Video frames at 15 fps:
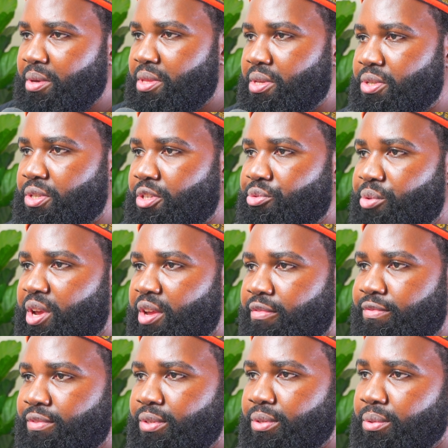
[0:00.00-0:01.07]
me the
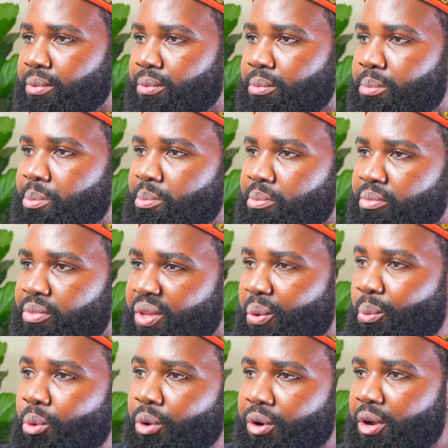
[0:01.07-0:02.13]
strength to
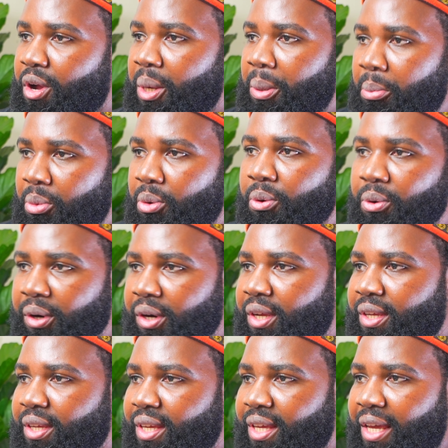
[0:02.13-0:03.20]
work on more
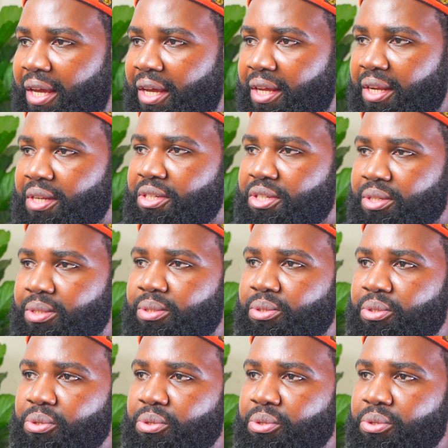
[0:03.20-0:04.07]
and just